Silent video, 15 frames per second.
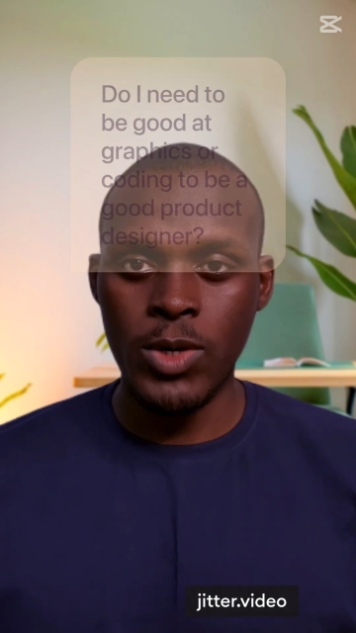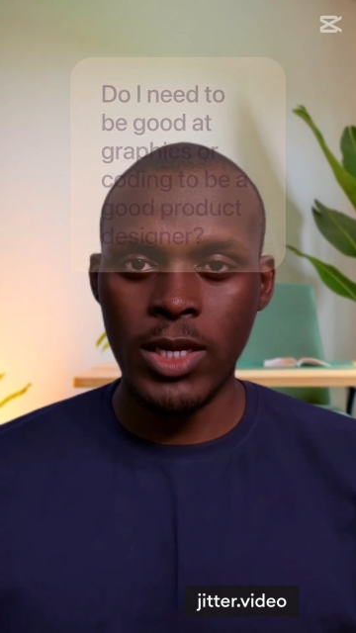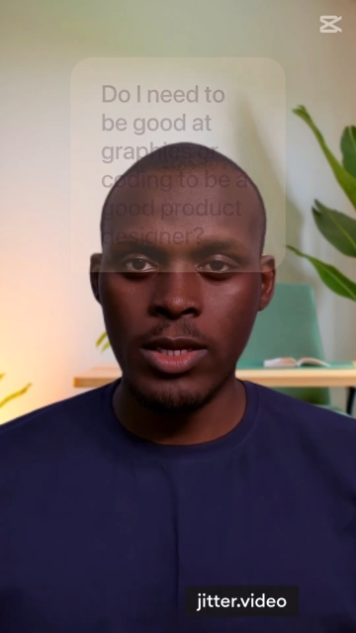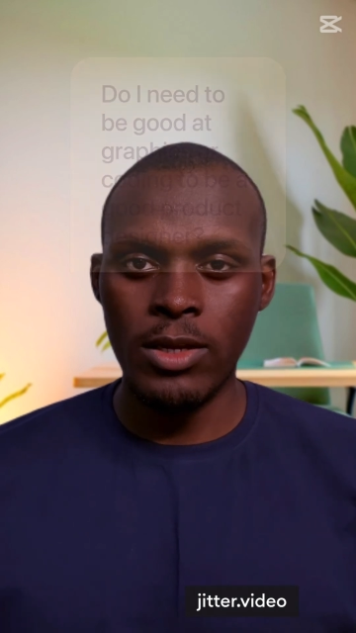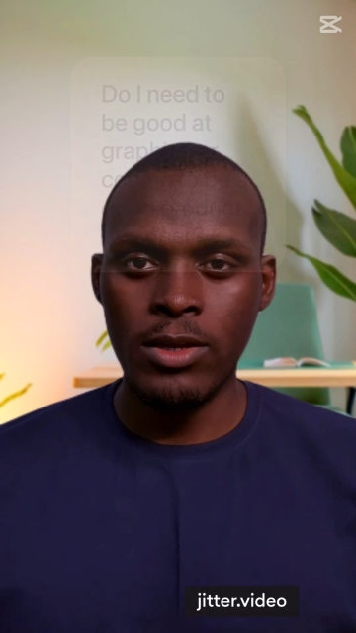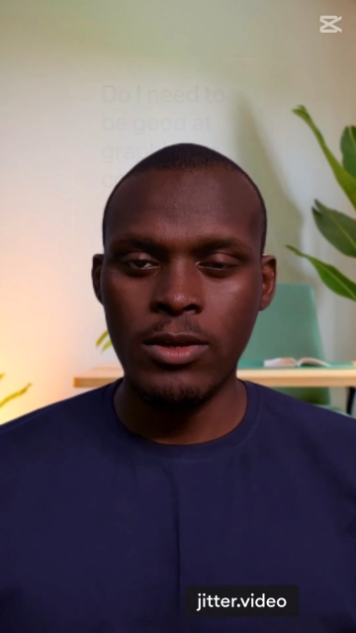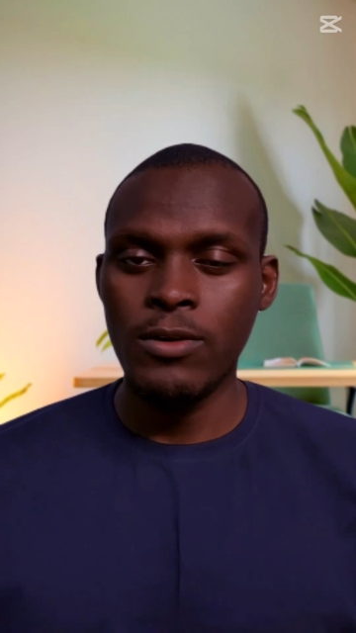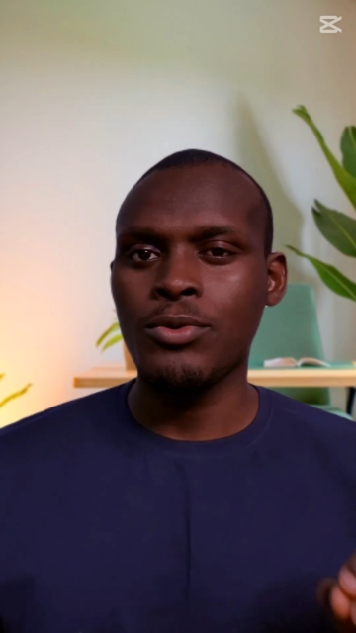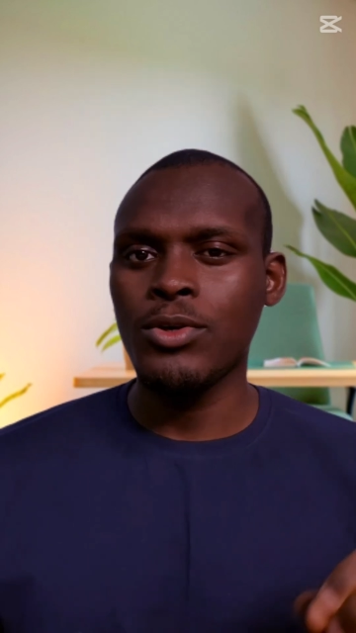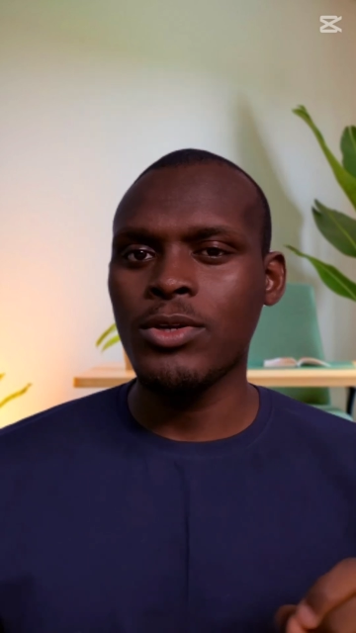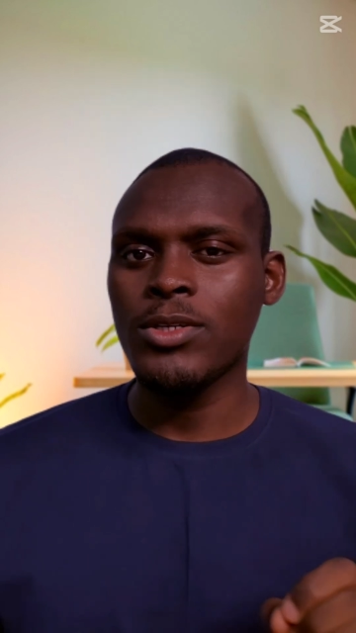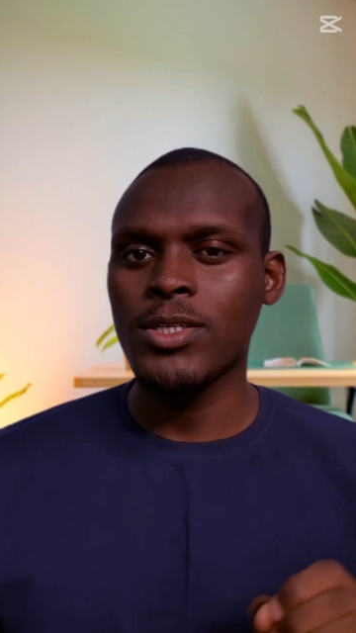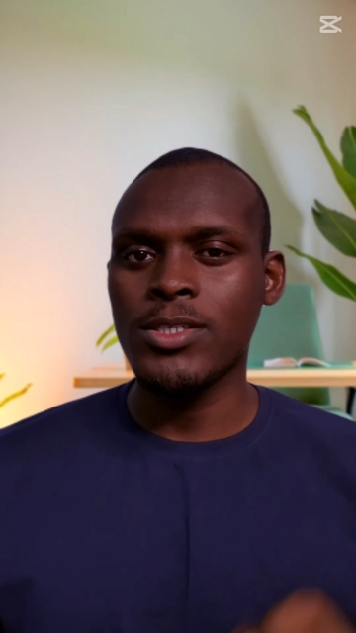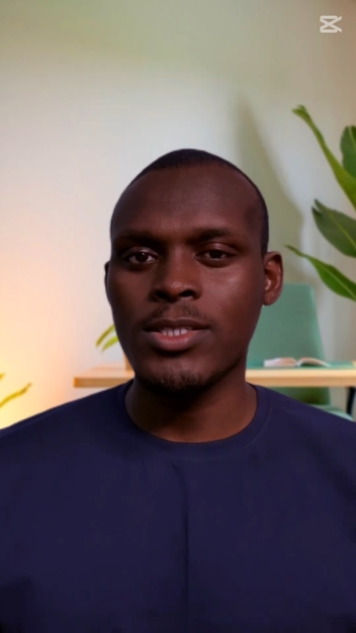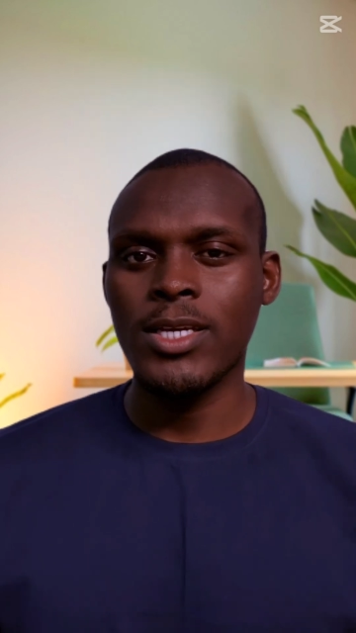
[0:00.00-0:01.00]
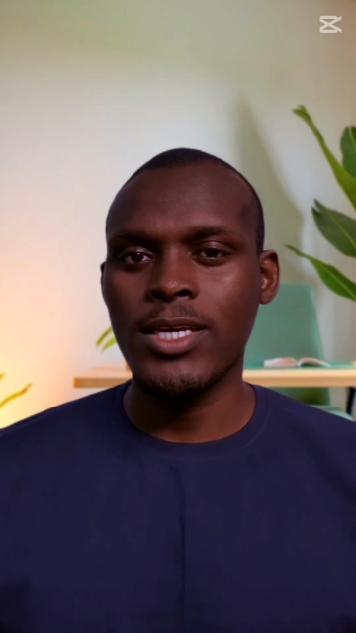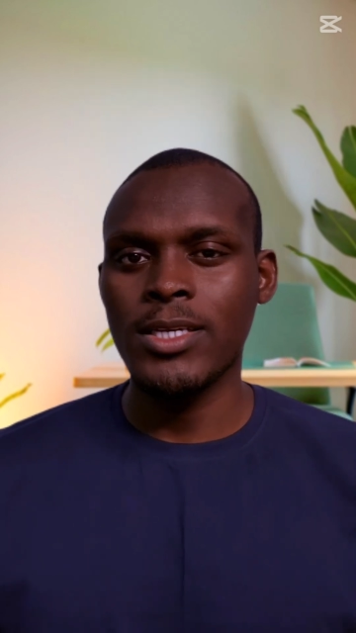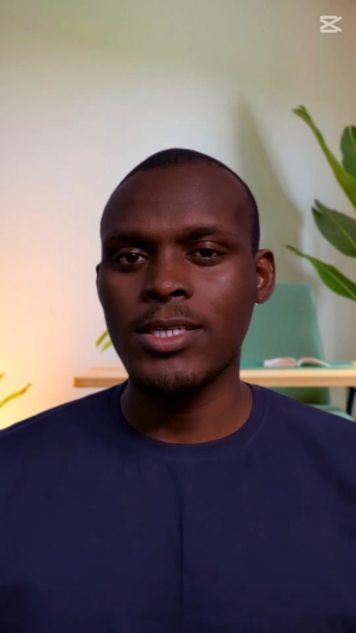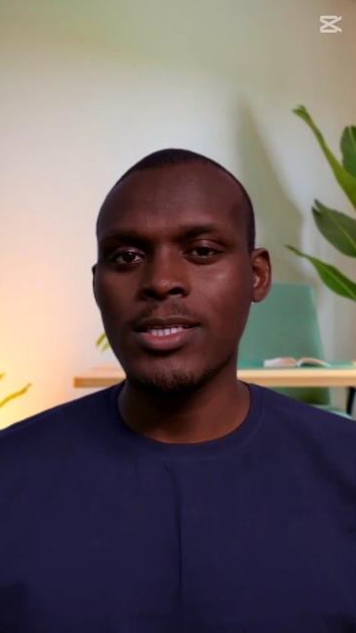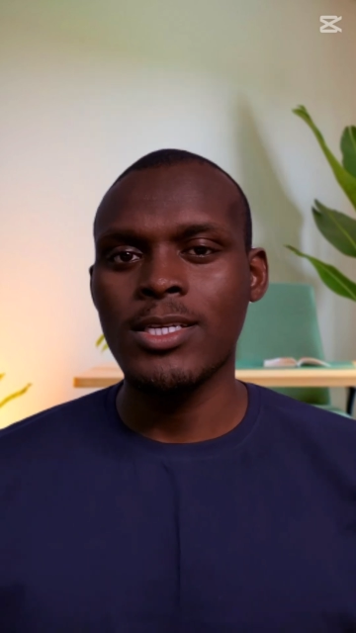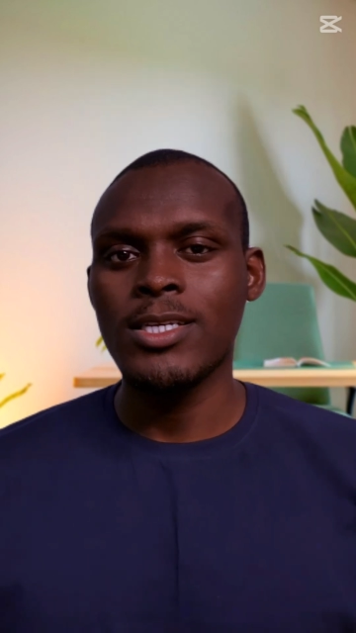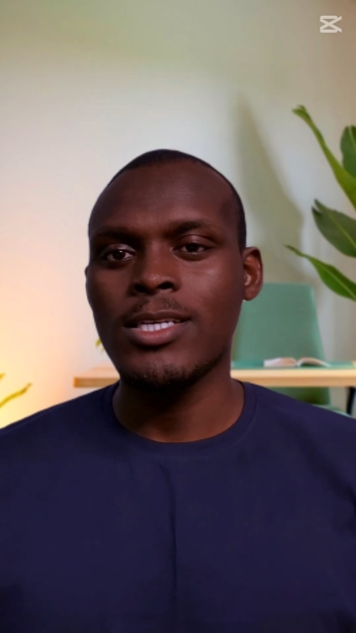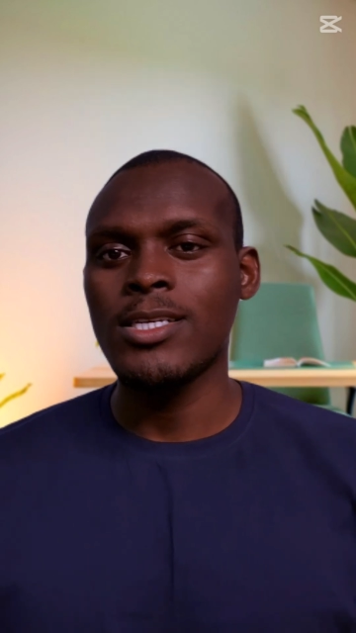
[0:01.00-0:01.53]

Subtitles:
why. Product design